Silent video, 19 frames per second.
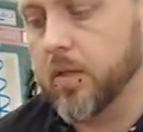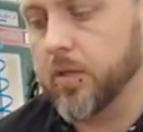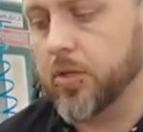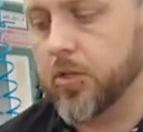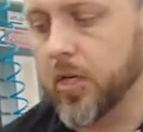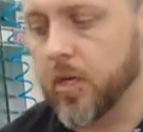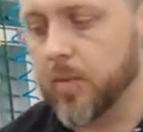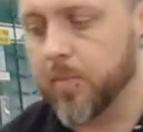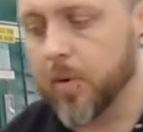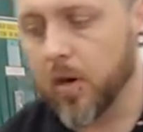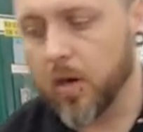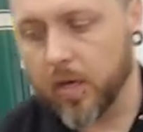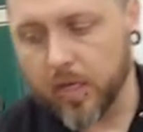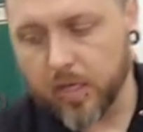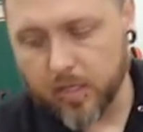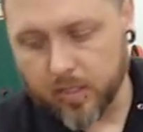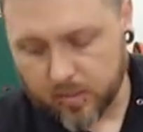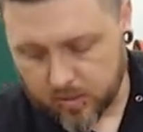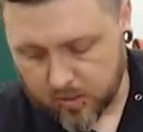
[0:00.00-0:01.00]
the shitty part
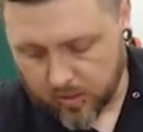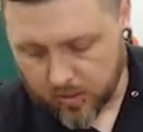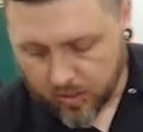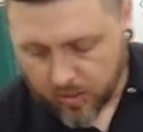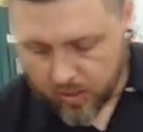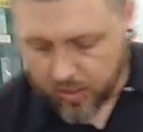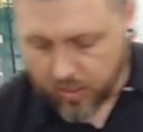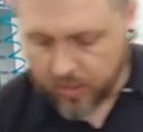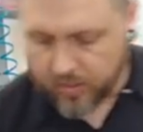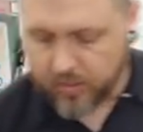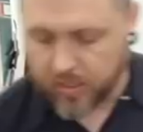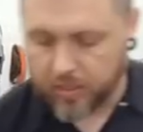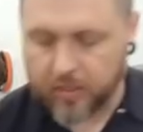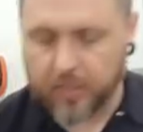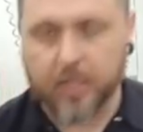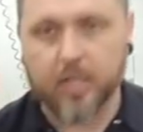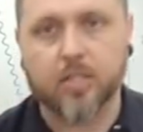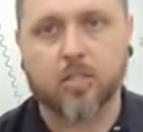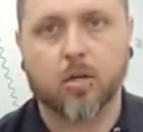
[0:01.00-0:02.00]
is, is that
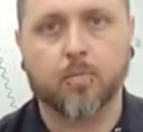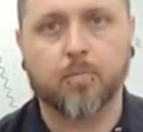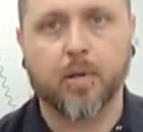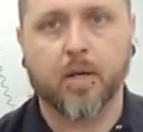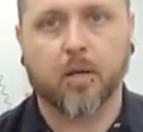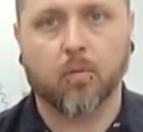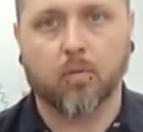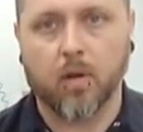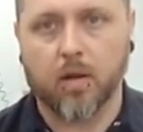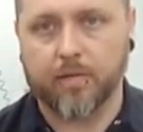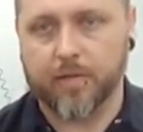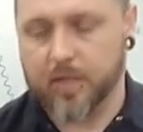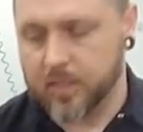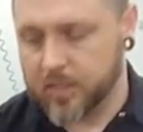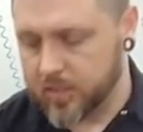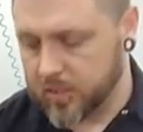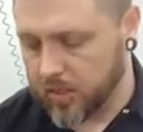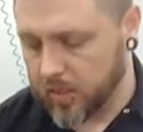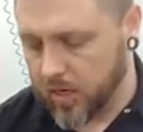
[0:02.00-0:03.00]
these are big
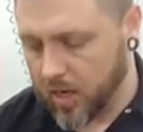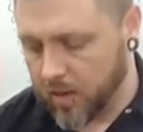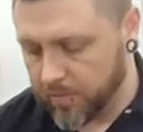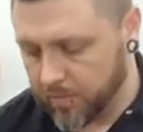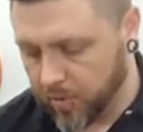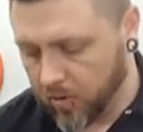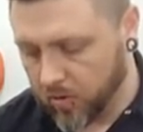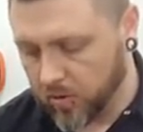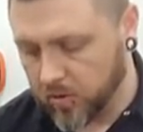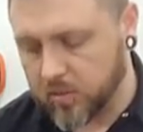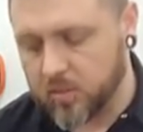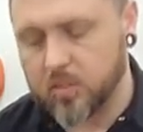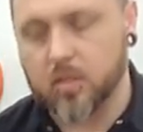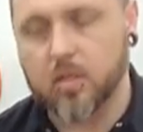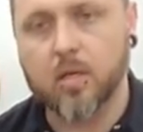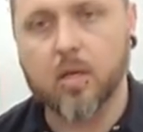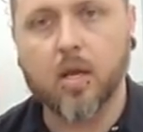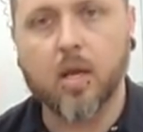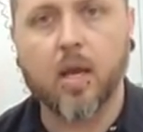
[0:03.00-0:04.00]
rivets, they're not
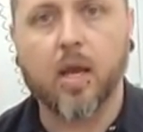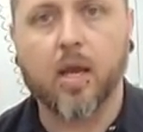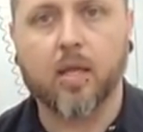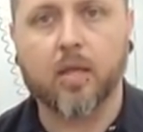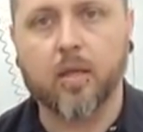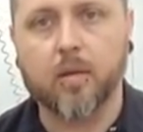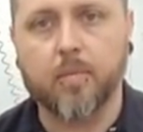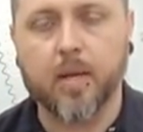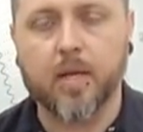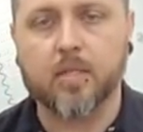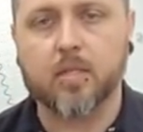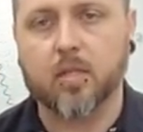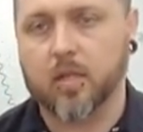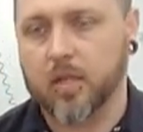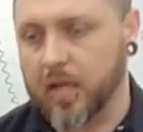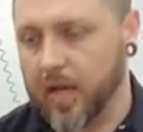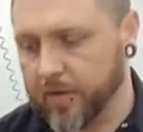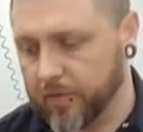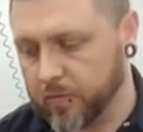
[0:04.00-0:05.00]
bolts, and they
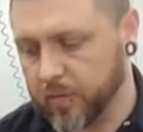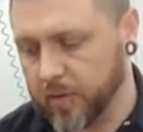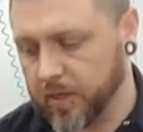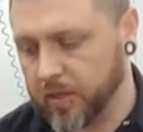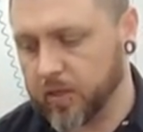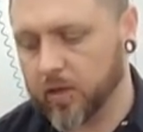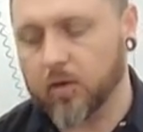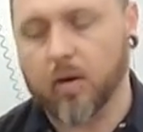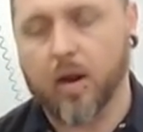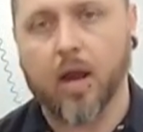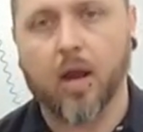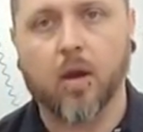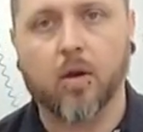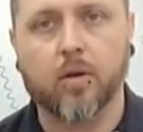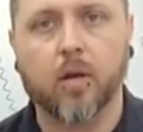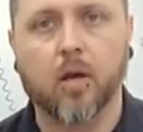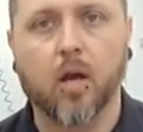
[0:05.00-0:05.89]
basically have to be either ground